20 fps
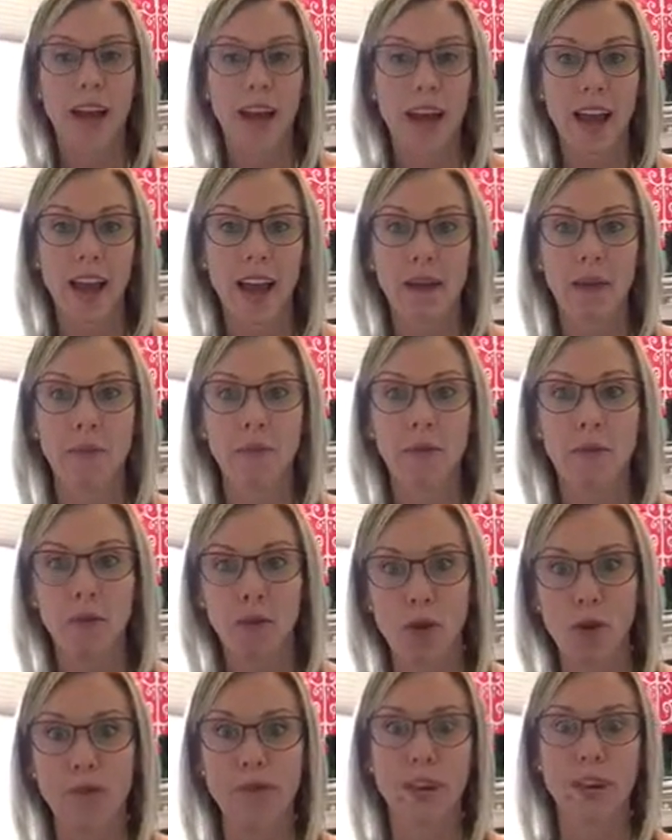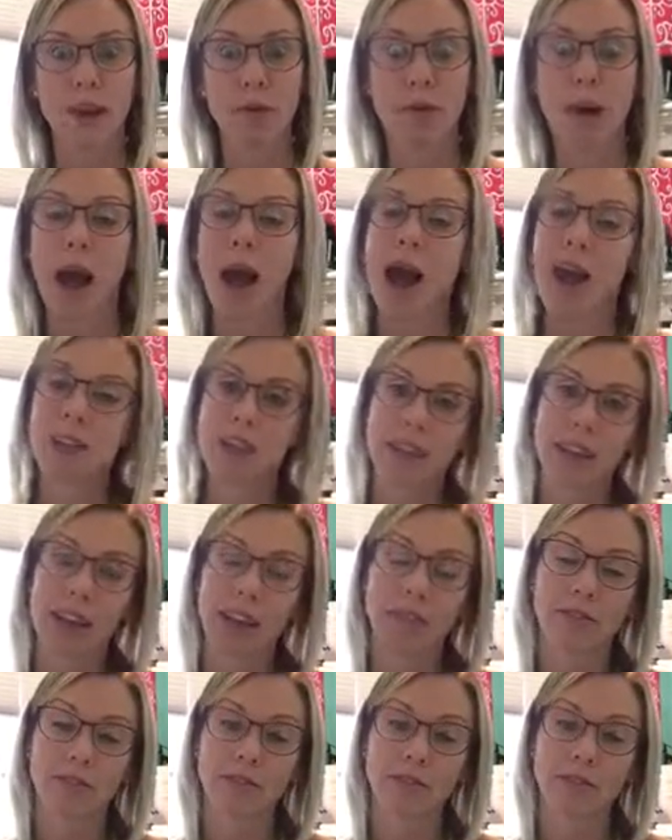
And before I say goodbye, I just have